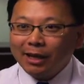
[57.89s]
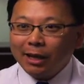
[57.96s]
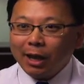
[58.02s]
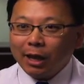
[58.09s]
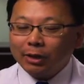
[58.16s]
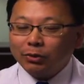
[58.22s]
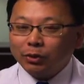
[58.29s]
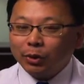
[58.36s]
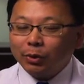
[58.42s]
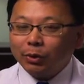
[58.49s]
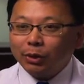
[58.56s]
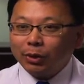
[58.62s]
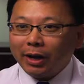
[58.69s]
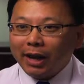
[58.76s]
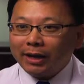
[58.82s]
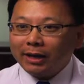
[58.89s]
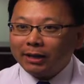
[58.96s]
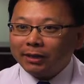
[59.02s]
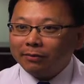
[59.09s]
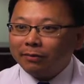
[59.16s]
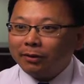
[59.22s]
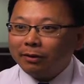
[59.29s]
And so you're adding
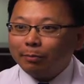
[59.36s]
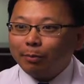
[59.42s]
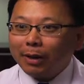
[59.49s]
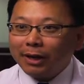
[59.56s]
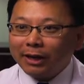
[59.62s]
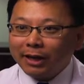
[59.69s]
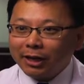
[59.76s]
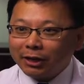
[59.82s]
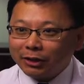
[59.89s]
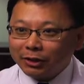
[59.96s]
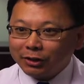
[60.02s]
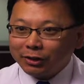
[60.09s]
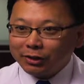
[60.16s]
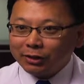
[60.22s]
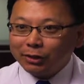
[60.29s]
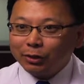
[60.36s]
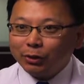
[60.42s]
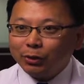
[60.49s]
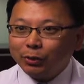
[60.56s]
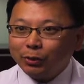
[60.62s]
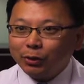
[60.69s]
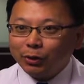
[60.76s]
different medications
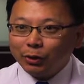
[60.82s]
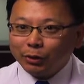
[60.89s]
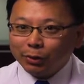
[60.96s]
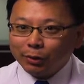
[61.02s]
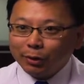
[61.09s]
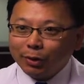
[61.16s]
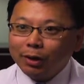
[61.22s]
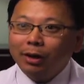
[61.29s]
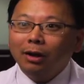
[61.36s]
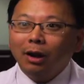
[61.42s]
to your